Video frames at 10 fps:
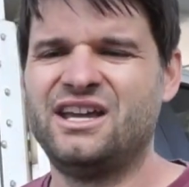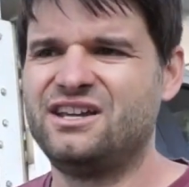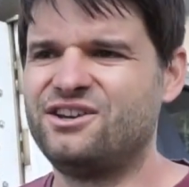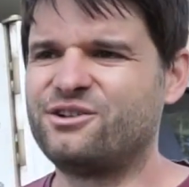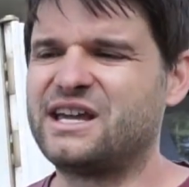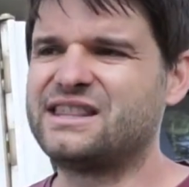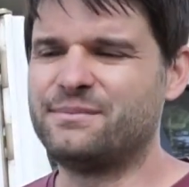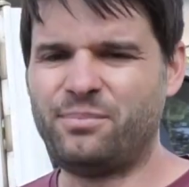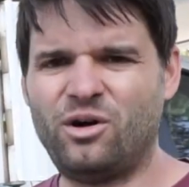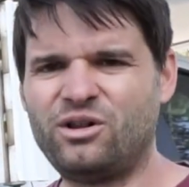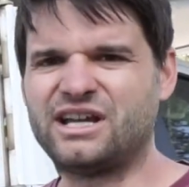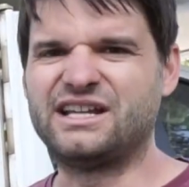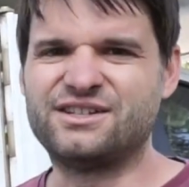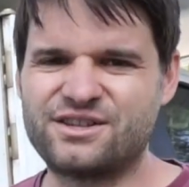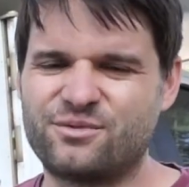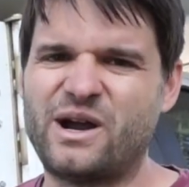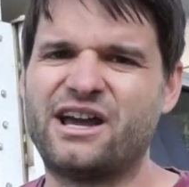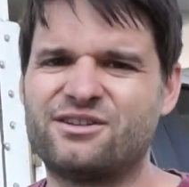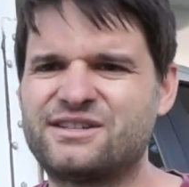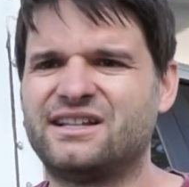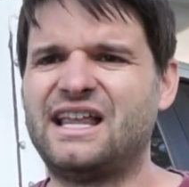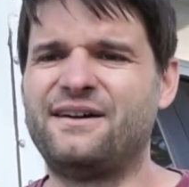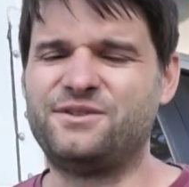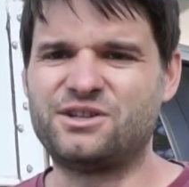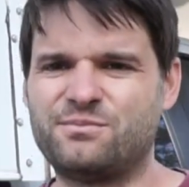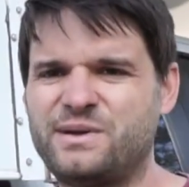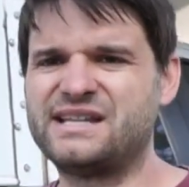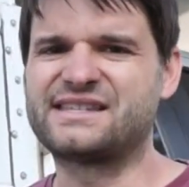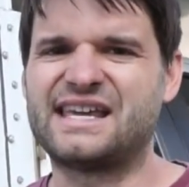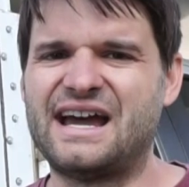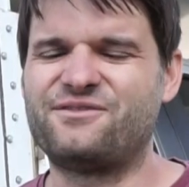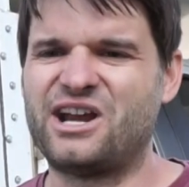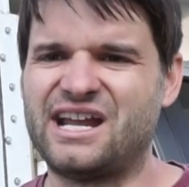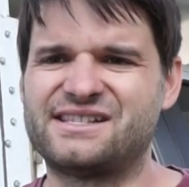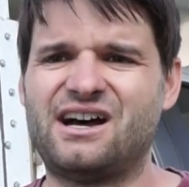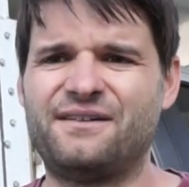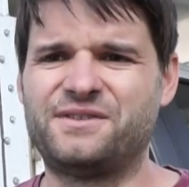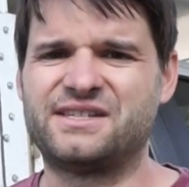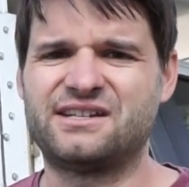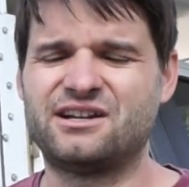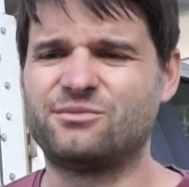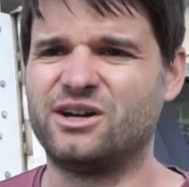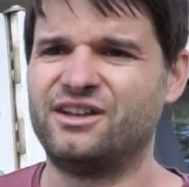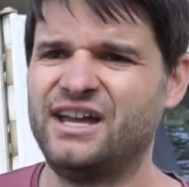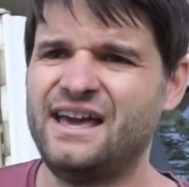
You don't get the pulling to the right or to the left. You can basically have your hands off the steering wheel.